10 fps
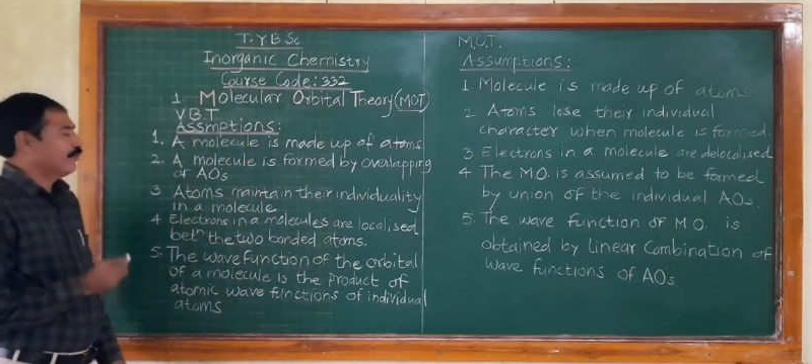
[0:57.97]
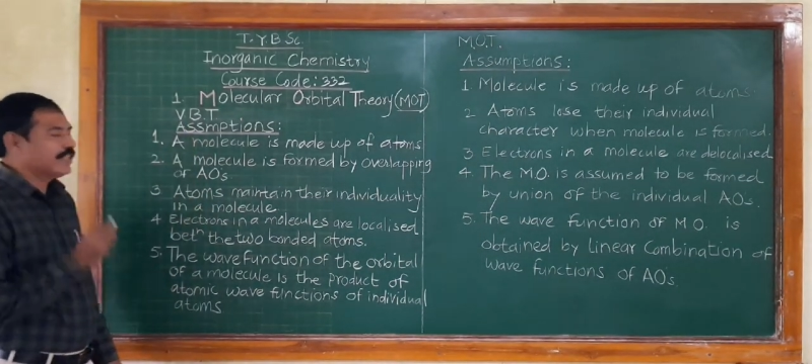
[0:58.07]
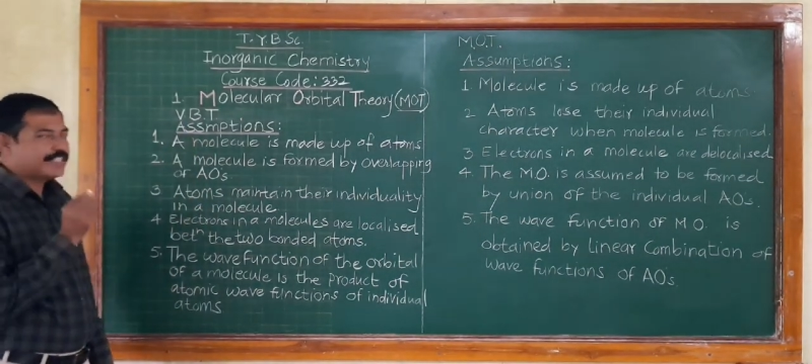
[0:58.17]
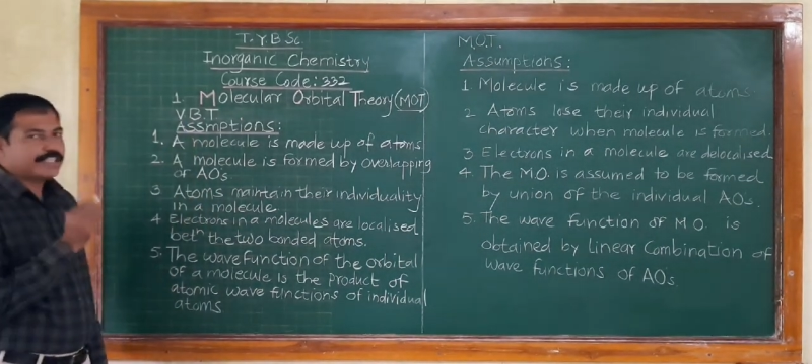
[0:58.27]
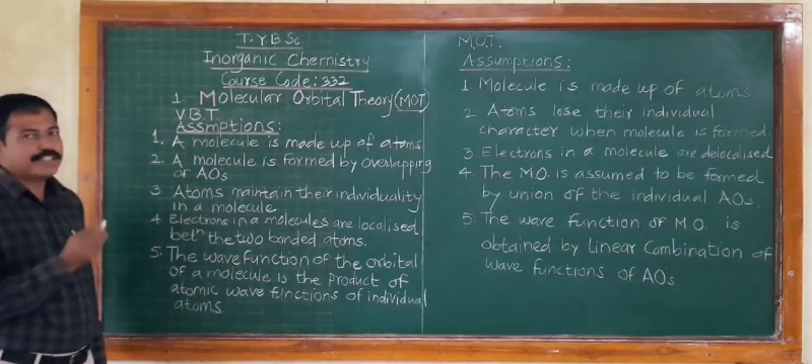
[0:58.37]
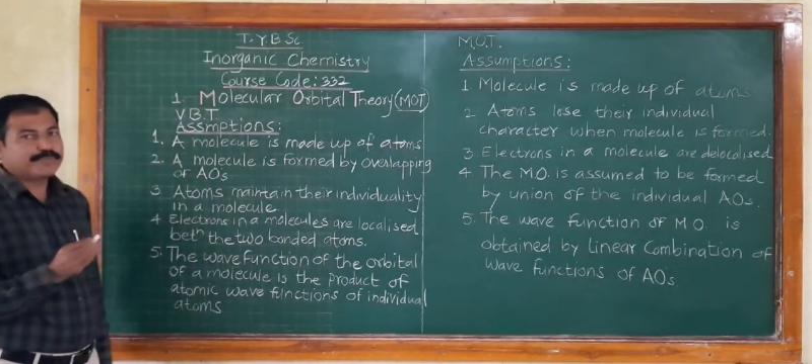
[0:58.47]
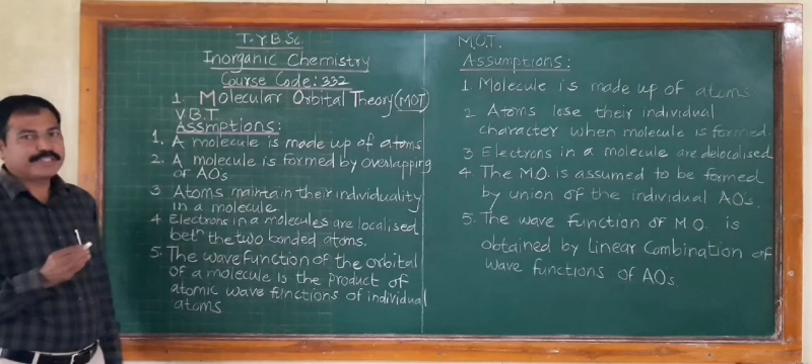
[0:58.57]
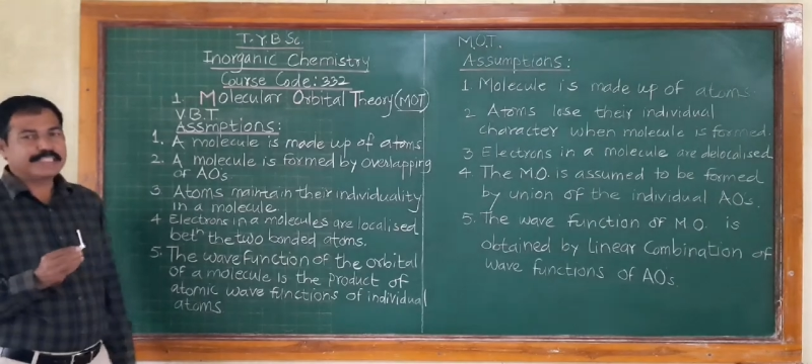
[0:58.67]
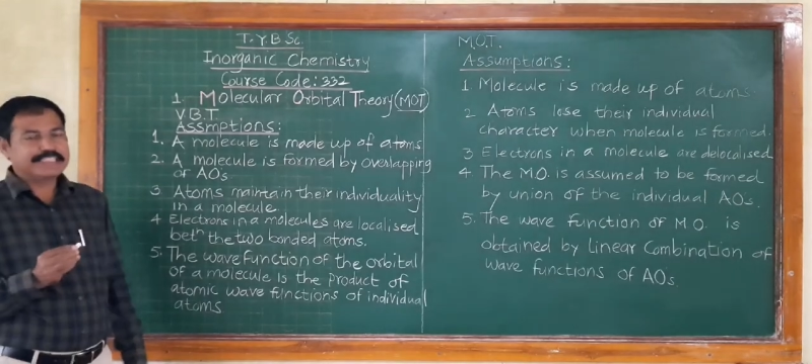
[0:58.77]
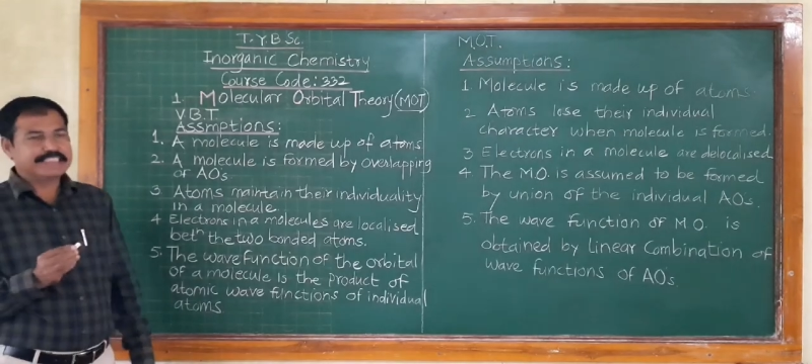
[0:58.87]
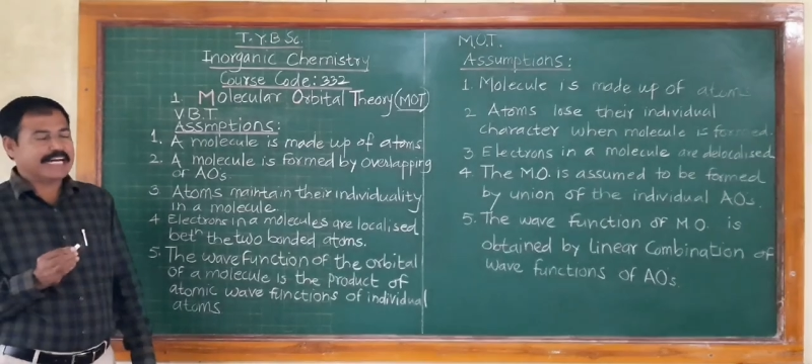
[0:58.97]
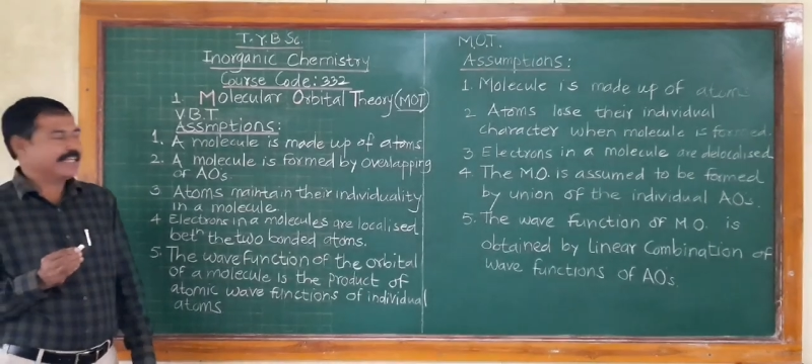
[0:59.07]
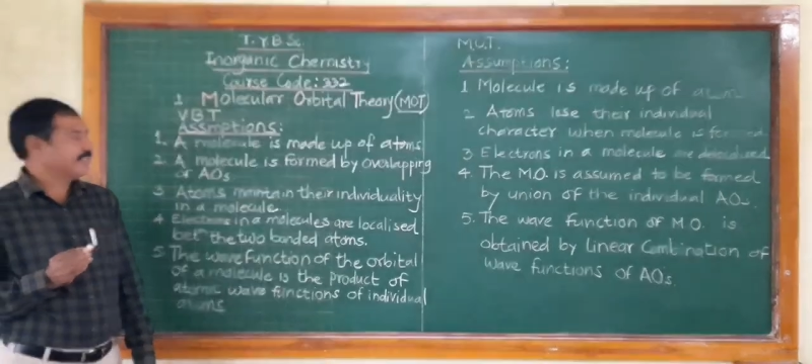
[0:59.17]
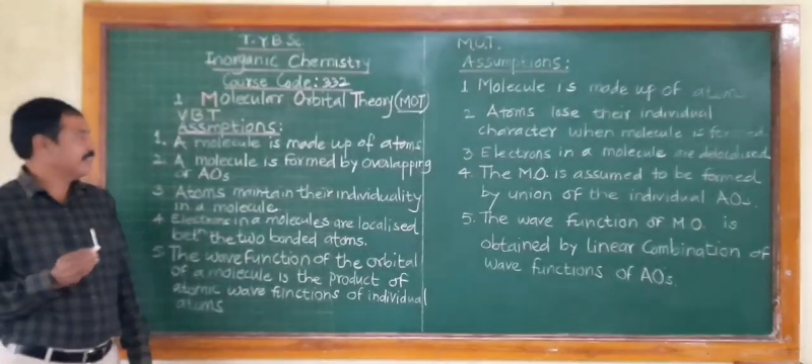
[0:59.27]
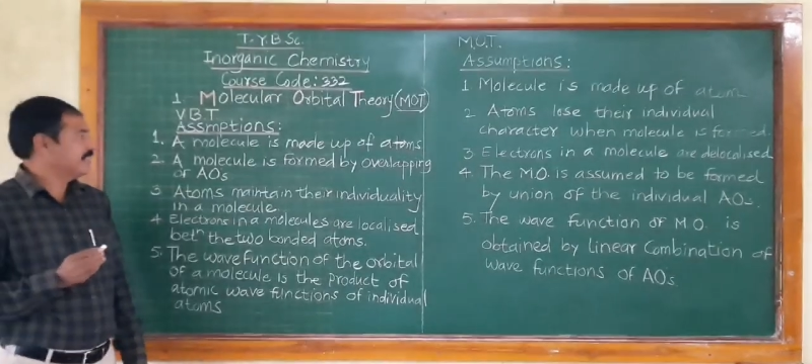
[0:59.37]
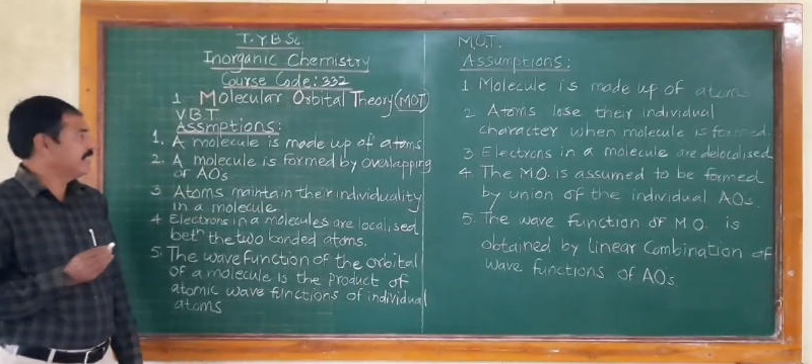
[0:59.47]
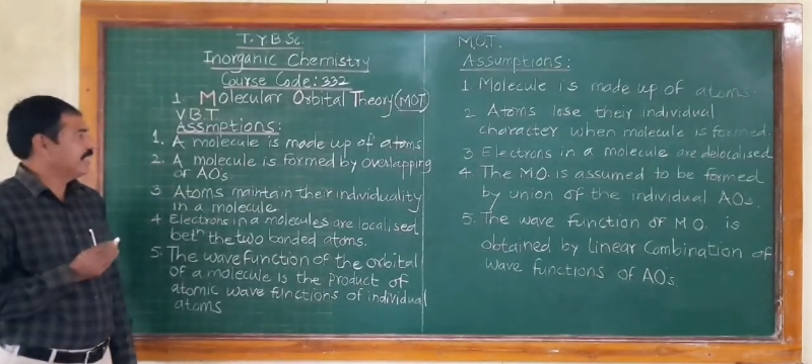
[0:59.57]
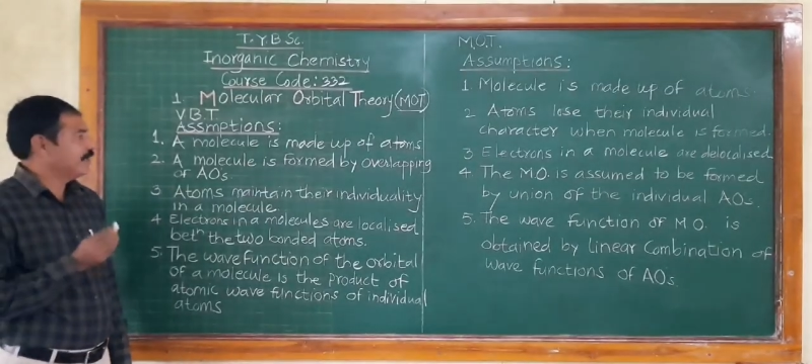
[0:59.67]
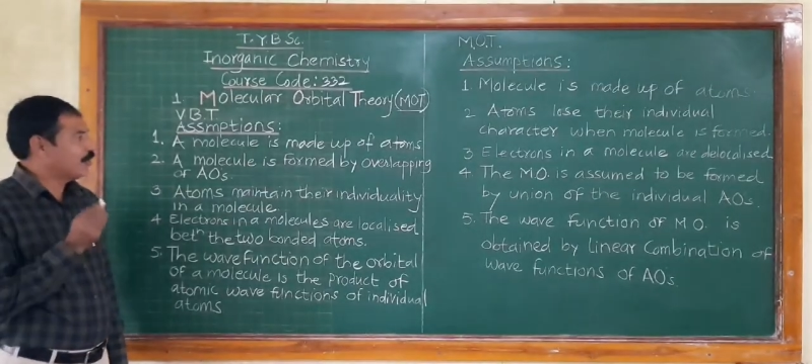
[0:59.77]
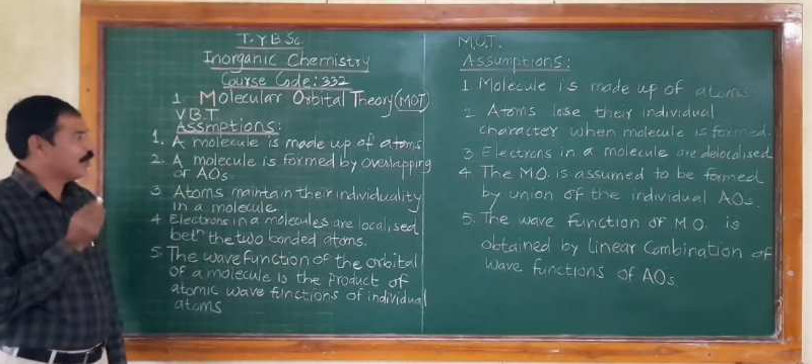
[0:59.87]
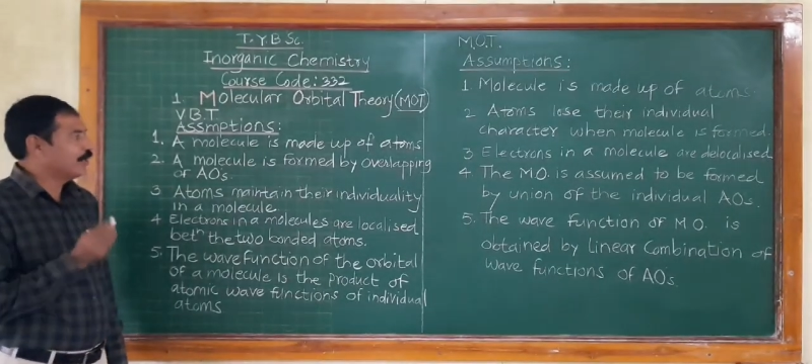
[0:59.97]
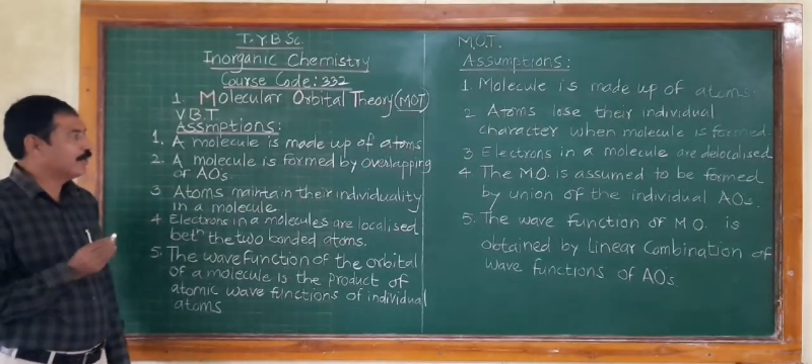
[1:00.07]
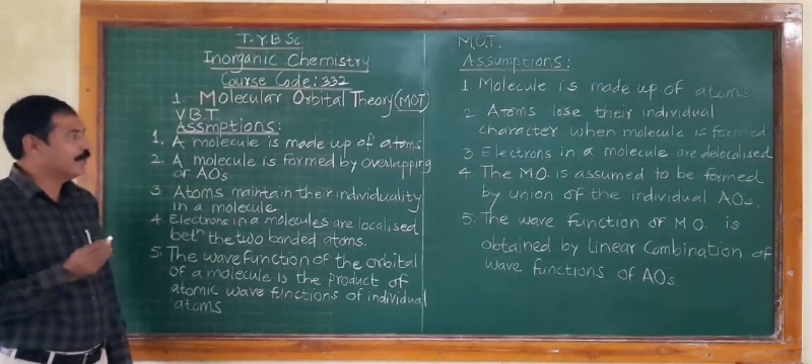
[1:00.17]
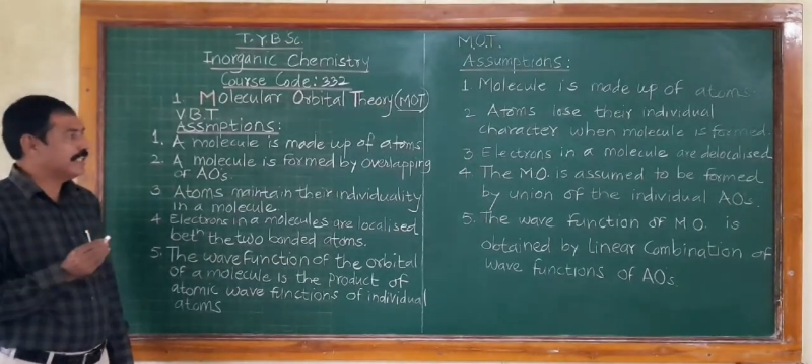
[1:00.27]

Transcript: First assumption is that a molecule